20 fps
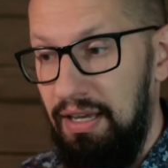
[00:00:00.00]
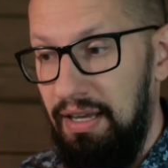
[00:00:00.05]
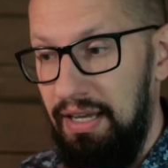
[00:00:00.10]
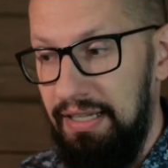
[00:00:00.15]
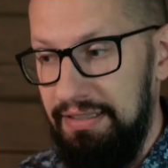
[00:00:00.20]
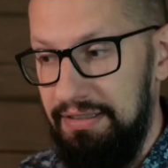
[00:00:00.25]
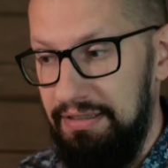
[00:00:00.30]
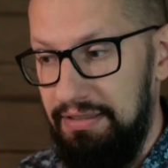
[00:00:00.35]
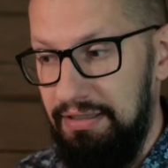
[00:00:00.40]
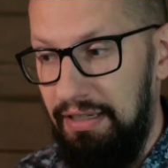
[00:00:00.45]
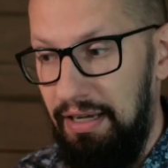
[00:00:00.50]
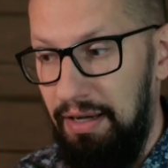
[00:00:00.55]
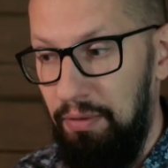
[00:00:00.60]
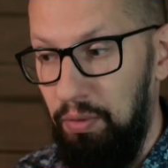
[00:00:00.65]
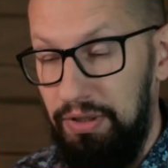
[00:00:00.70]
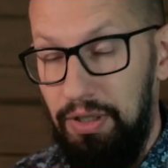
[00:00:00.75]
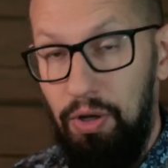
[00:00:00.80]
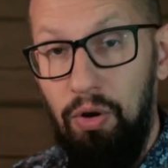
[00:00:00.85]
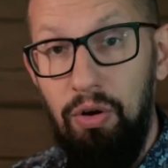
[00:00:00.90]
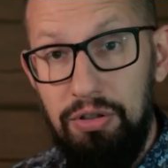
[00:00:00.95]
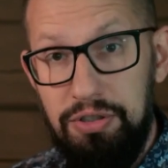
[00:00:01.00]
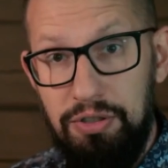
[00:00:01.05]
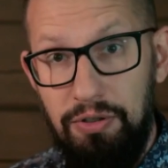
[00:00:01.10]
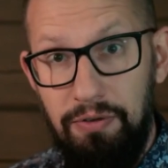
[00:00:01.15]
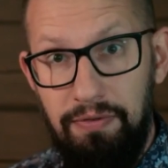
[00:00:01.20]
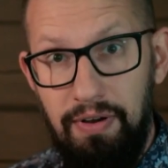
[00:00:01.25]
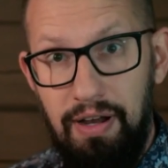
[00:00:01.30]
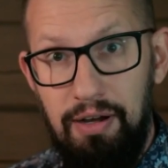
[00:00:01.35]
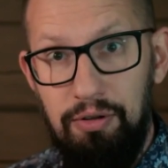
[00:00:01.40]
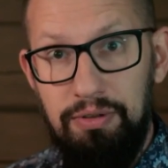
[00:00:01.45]
And what they also
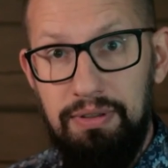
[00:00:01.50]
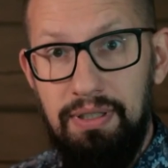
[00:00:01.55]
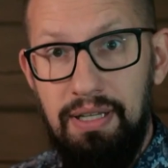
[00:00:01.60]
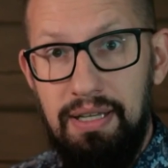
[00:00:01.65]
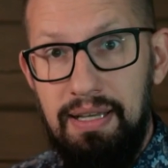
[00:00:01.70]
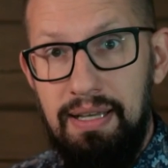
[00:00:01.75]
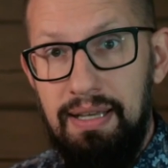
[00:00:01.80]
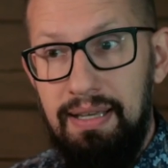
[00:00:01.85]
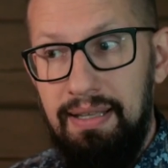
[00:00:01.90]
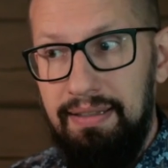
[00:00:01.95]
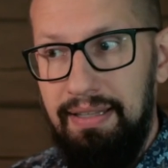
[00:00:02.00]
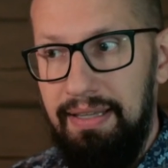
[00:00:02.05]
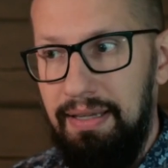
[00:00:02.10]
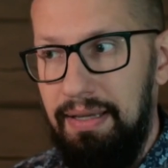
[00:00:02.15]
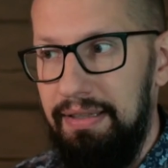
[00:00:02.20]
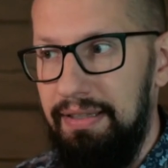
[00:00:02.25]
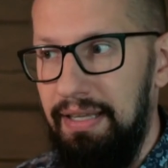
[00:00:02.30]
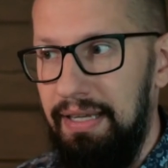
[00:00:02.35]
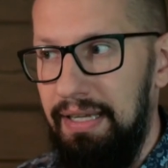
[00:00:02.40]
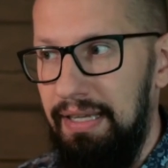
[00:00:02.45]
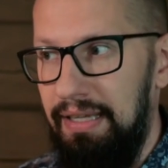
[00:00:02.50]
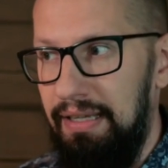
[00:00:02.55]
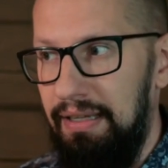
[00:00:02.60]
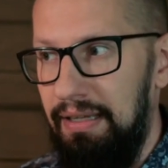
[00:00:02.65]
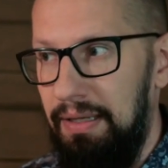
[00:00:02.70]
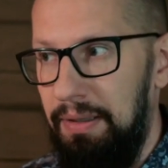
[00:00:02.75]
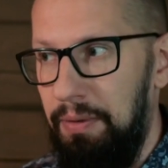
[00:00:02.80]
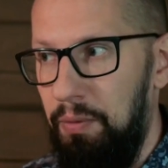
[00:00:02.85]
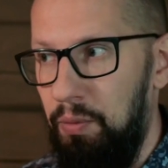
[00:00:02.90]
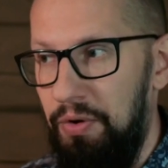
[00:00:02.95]
found,
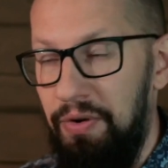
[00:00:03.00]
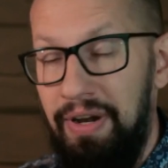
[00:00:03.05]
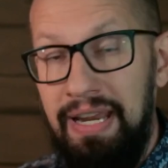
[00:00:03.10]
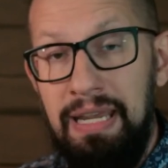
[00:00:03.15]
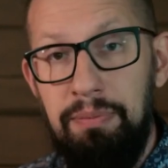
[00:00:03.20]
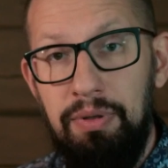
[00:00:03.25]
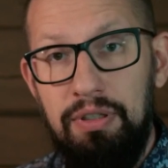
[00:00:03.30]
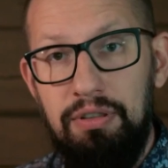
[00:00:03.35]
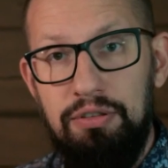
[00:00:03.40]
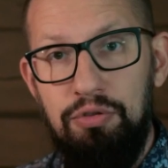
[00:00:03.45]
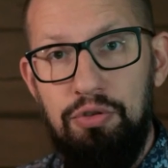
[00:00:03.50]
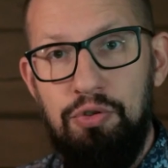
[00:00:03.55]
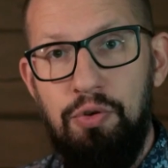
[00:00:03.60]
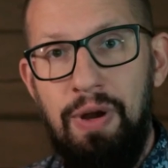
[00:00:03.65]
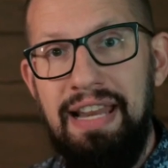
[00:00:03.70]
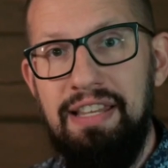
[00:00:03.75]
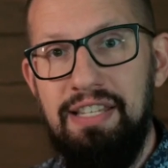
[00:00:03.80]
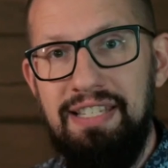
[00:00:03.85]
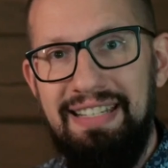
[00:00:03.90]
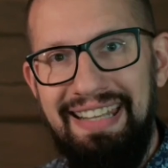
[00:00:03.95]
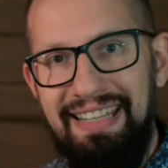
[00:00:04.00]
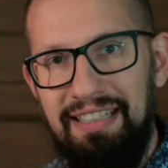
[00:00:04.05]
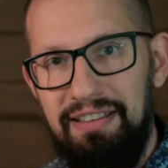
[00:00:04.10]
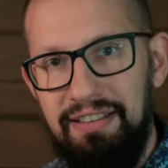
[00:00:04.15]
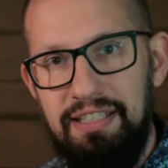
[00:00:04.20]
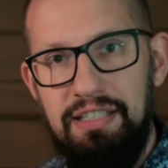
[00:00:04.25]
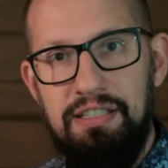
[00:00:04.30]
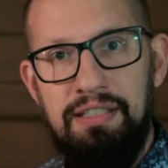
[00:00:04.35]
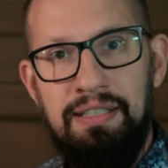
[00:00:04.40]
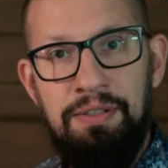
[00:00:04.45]
they were able to translate
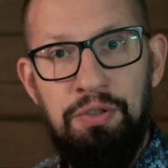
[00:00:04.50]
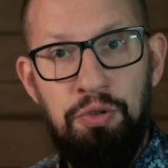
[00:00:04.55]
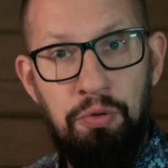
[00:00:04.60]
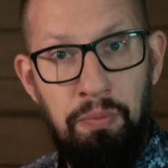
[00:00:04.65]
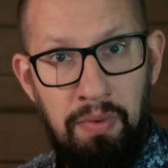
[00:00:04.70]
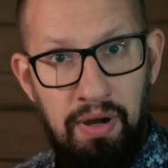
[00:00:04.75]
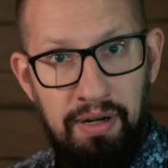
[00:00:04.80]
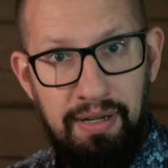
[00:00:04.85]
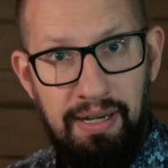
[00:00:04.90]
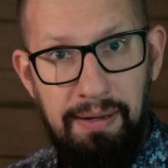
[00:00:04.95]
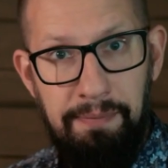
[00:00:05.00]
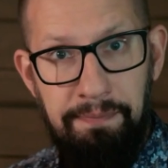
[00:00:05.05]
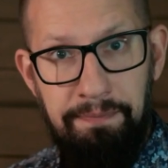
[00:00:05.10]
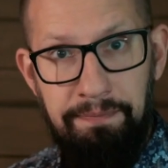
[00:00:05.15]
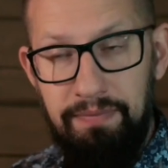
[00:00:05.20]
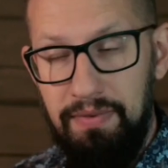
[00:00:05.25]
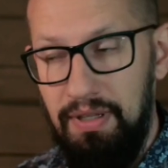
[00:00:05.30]
this into money,